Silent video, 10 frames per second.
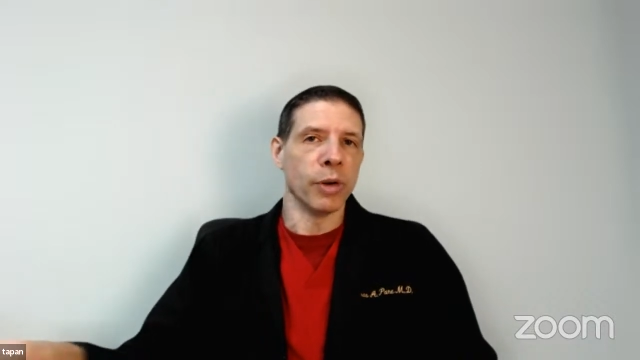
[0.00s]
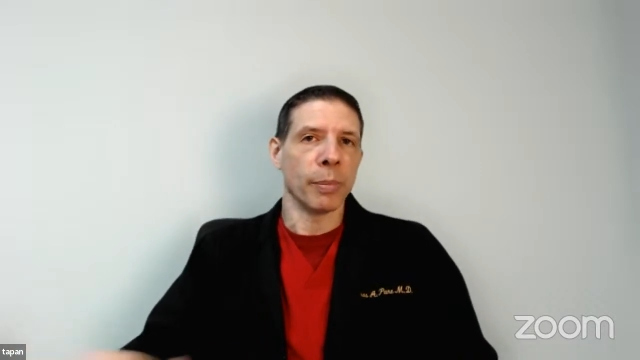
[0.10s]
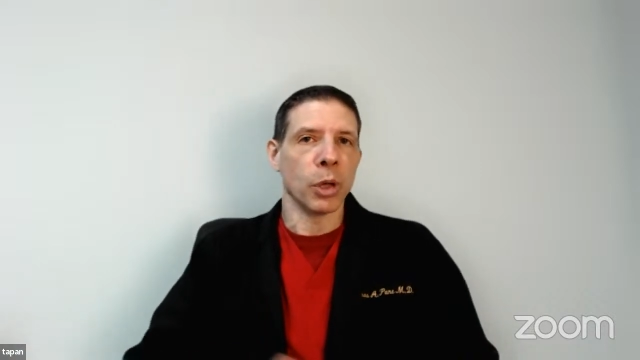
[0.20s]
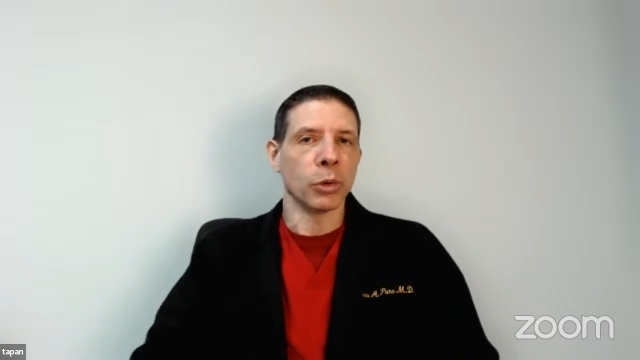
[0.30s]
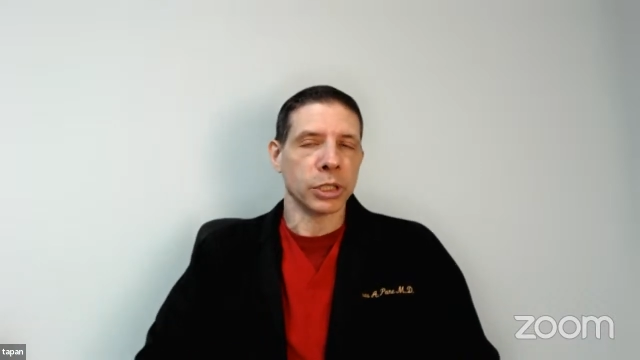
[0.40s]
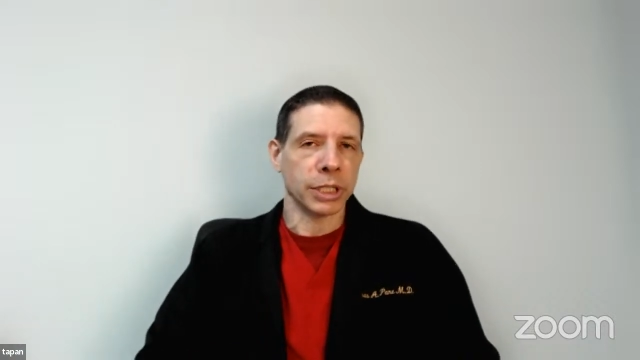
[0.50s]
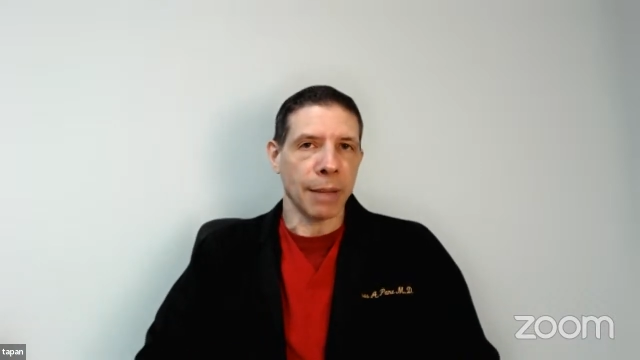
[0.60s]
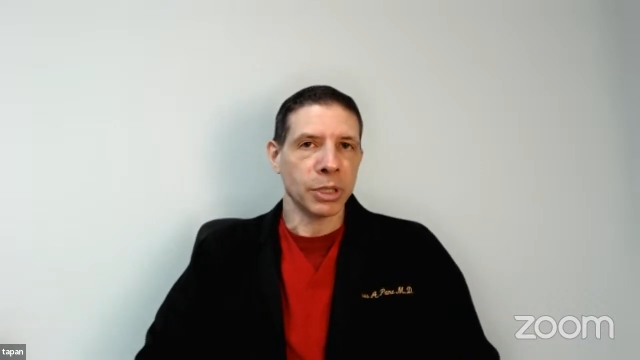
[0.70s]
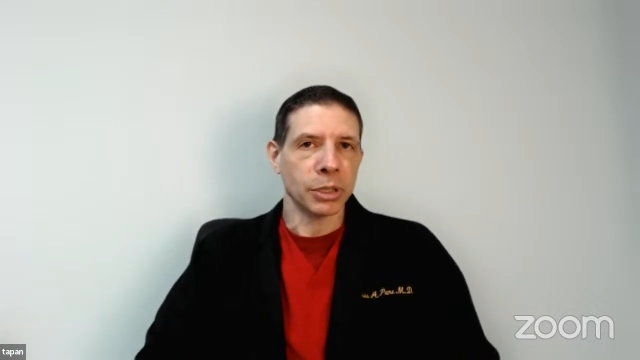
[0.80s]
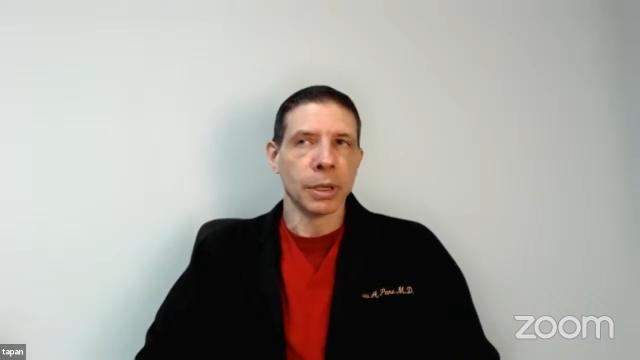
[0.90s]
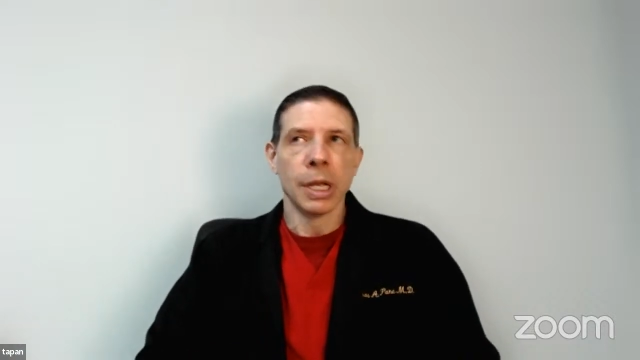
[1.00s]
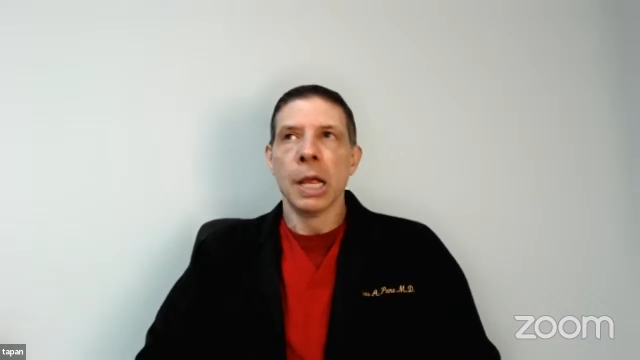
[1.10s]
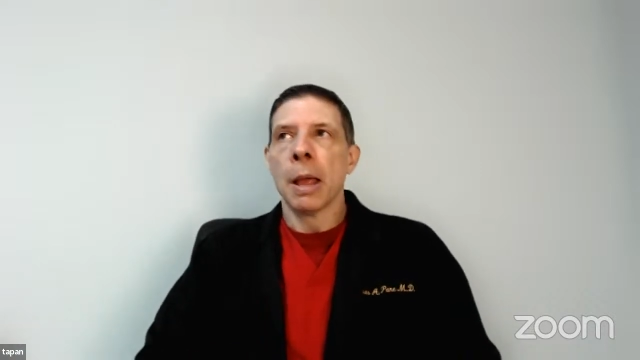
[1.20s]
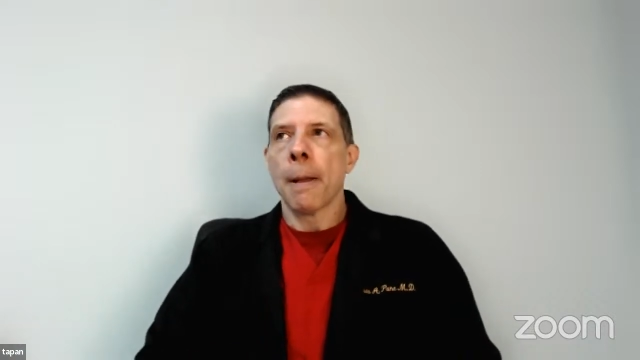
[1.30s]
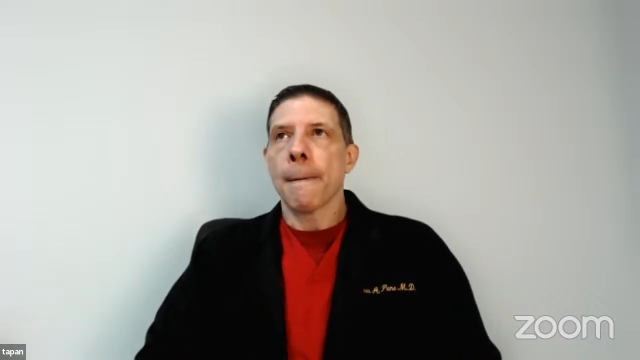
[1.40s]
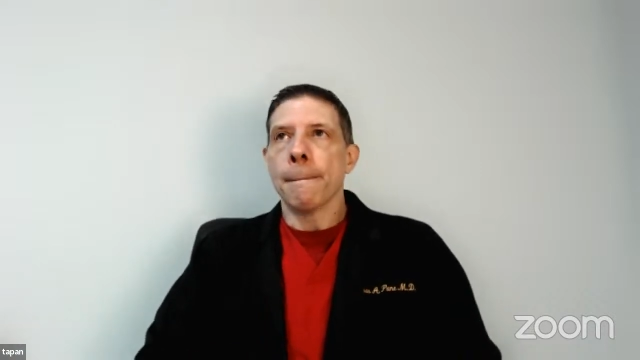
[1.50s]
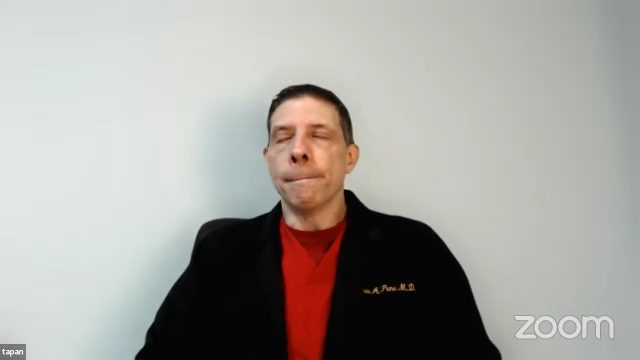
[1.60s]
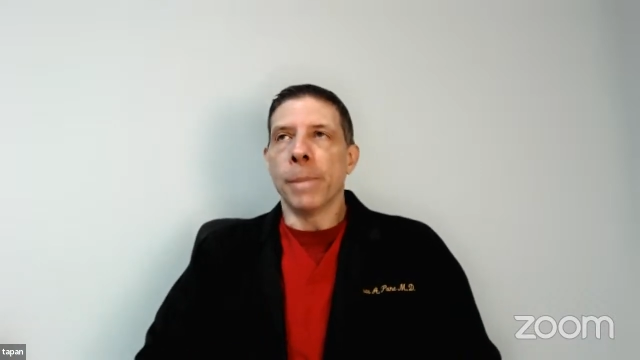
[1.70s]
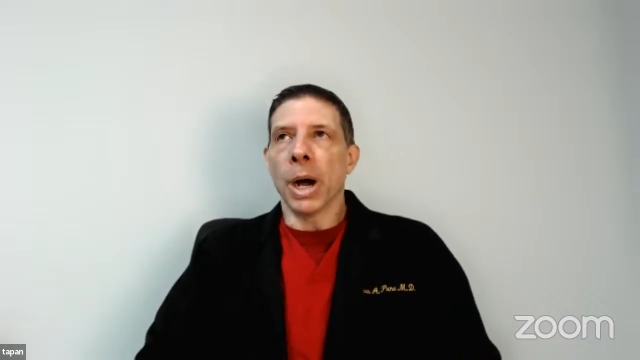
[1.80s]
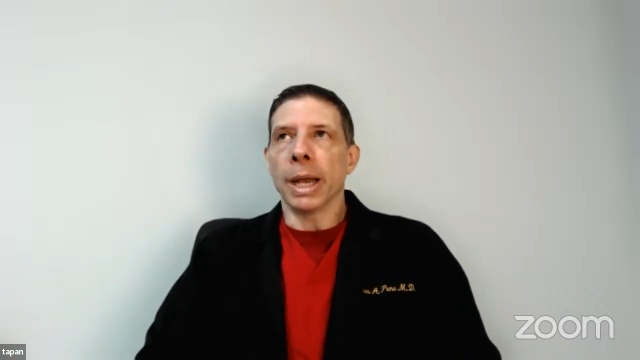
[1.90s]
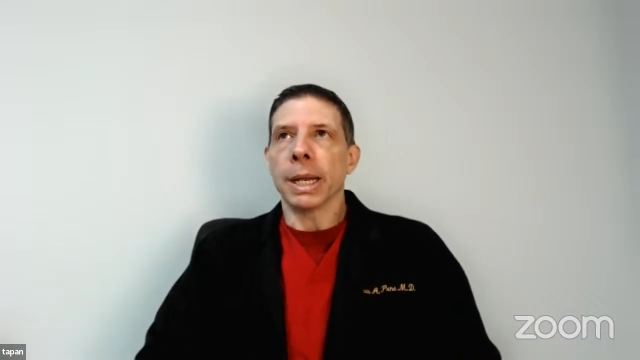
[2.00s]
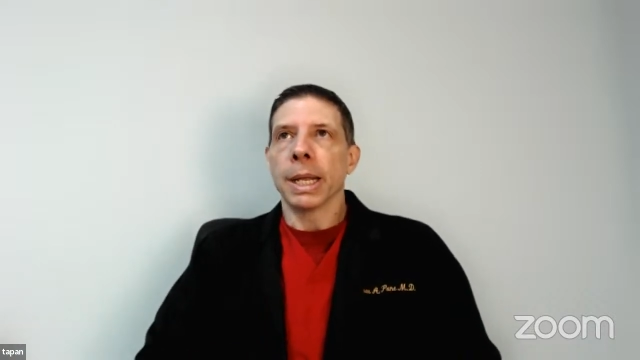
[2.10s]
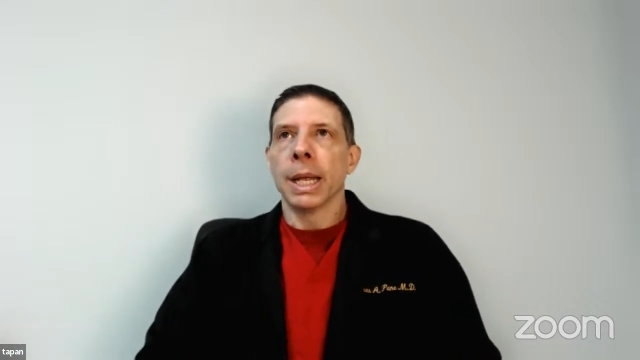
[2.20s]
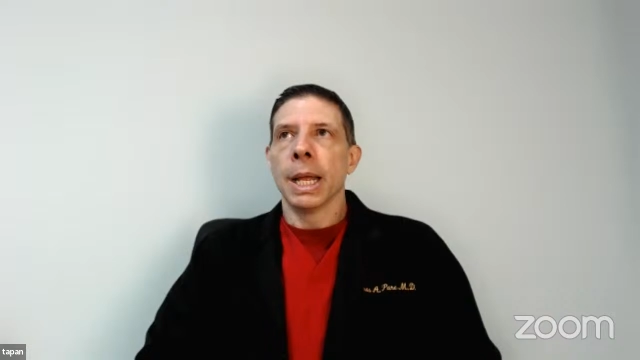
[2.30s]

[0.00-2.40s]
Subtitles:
up those steps, but